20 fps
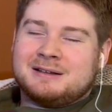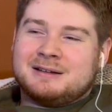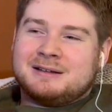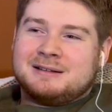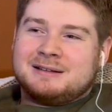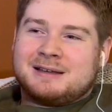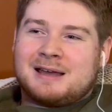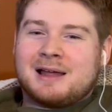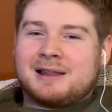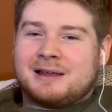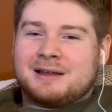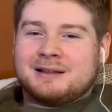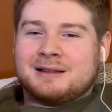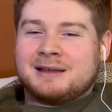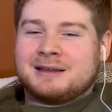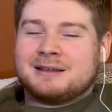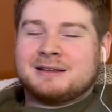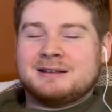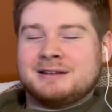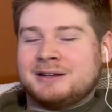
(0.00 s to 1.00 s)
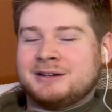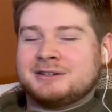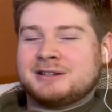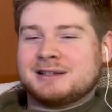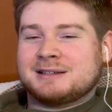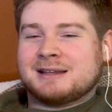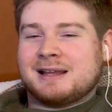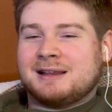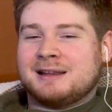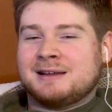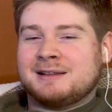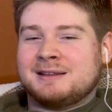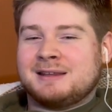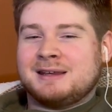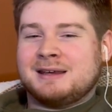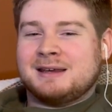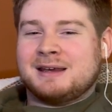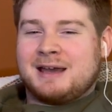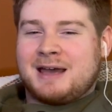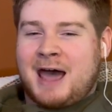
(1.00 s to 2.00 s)
killing like you're just killing
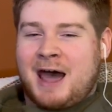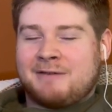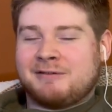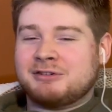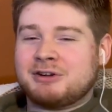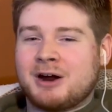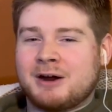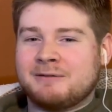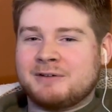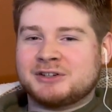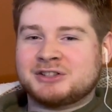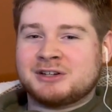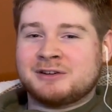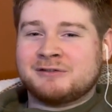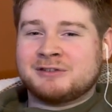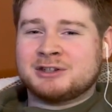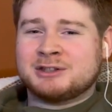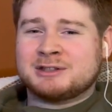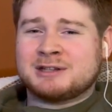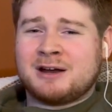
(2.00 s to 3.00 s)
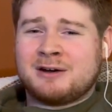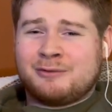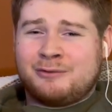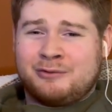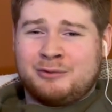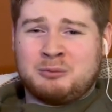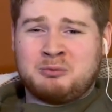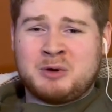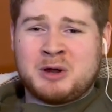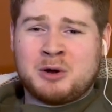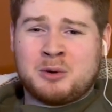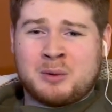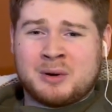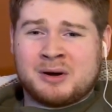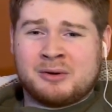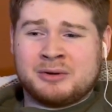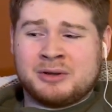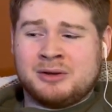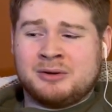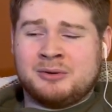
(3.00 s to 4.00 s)
the avatar version of yourself. Real
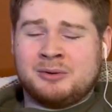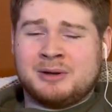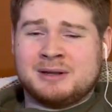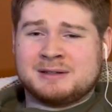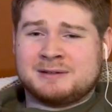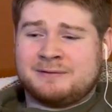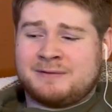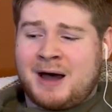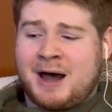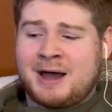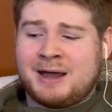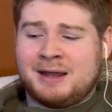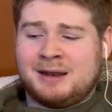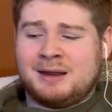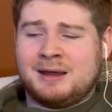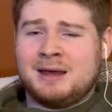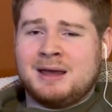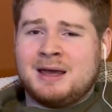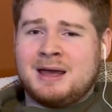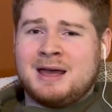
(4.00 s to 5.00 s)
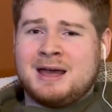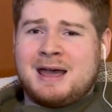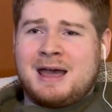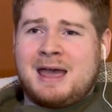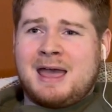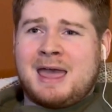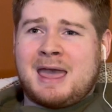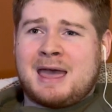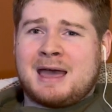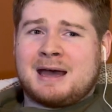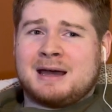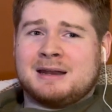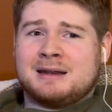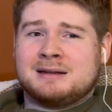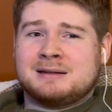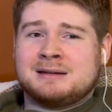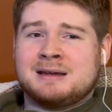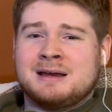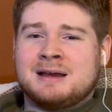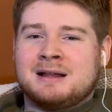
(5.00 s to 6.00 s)
world you is fine, and
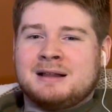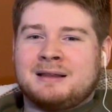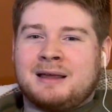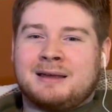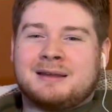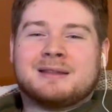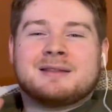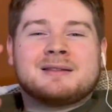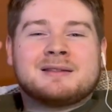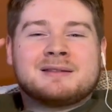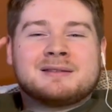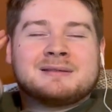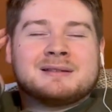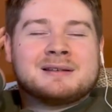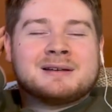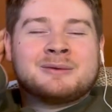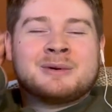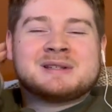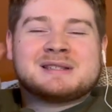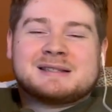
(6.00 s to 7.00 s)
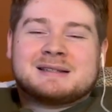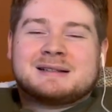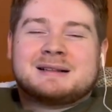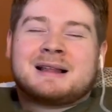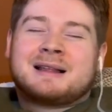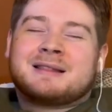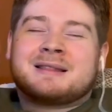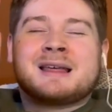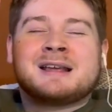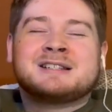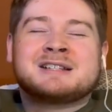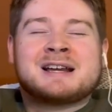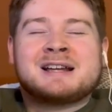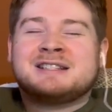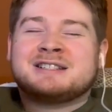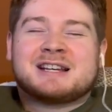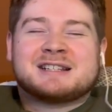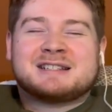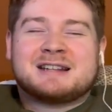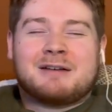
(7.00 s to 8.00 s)
like what's like they can
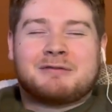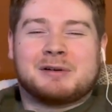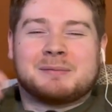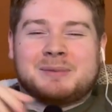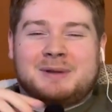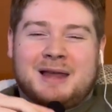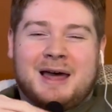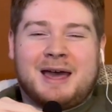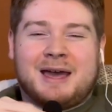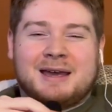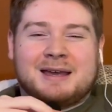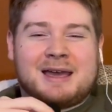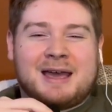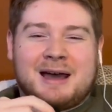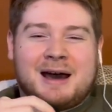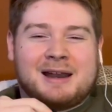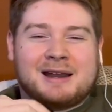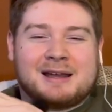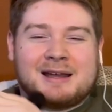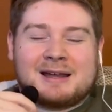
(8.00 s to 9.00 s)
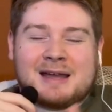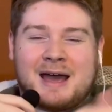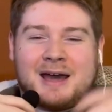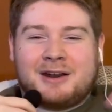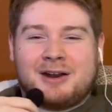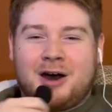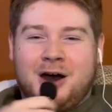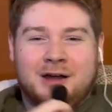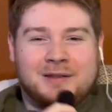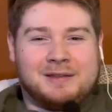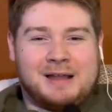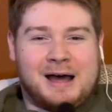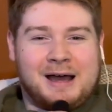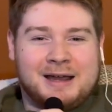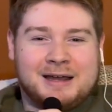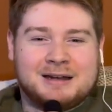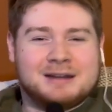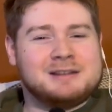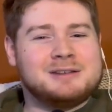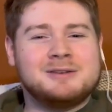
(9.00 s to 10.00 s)
just never play chaotic again
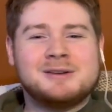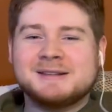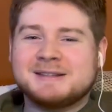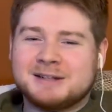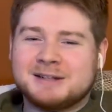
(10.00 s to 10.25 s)
online. You can still